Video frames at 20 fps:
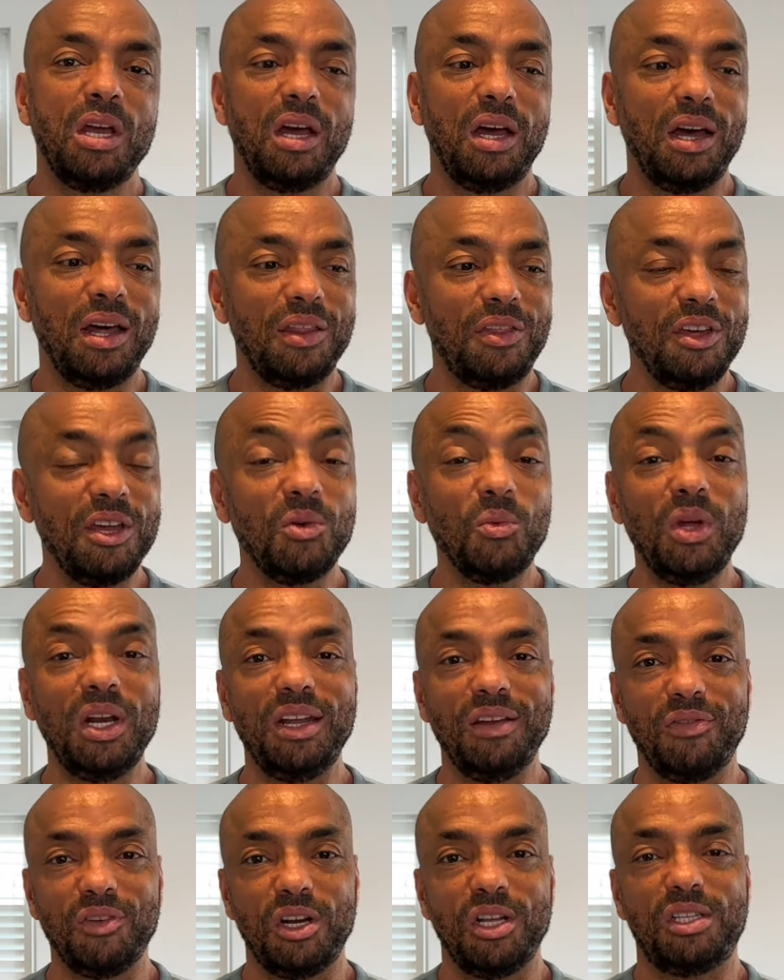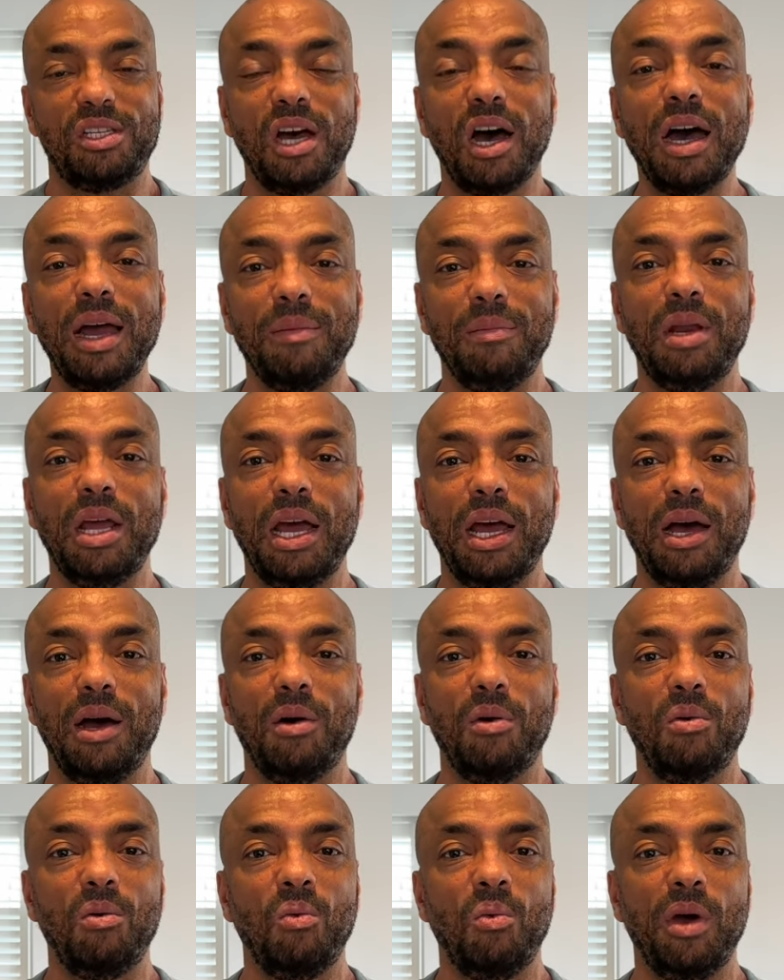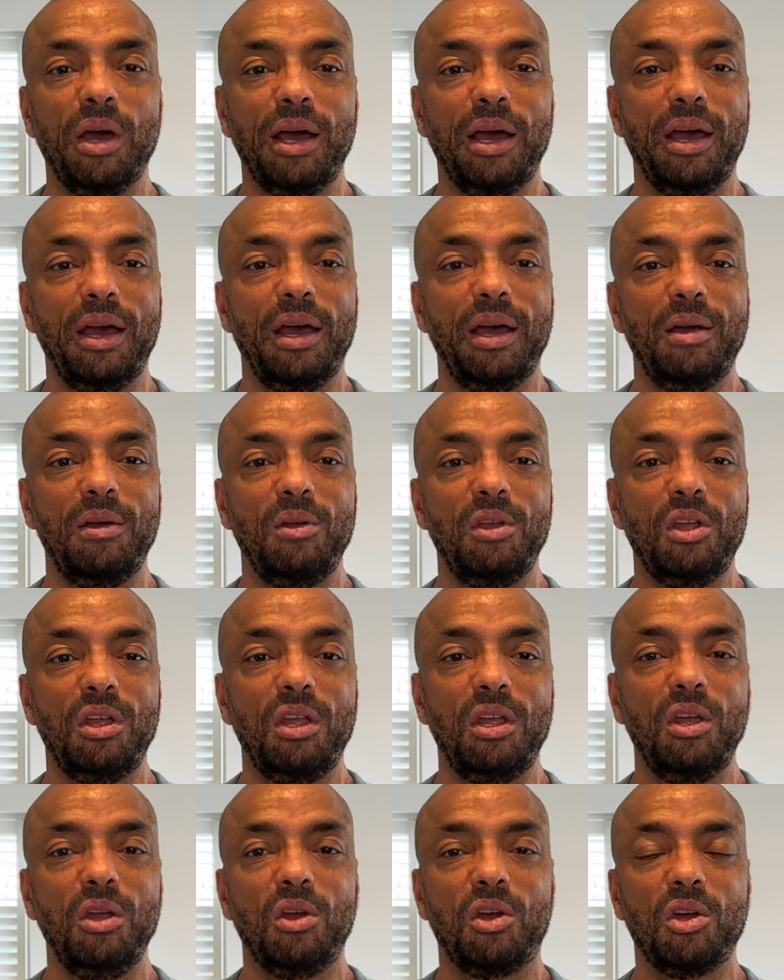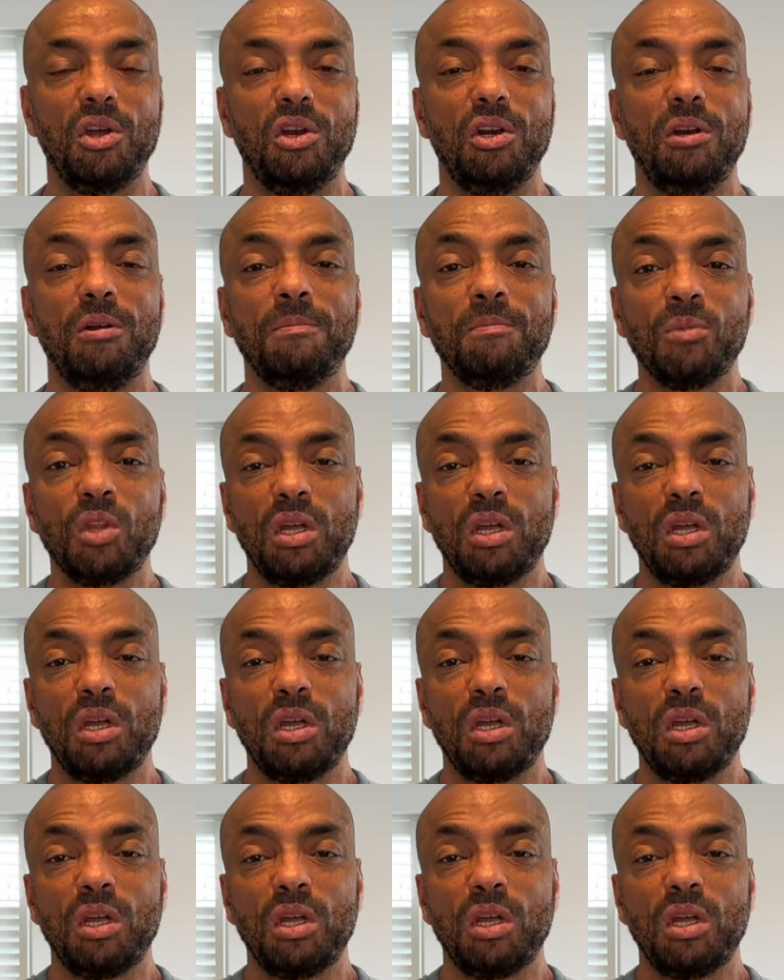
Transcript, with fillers: I think we live in a time now where you can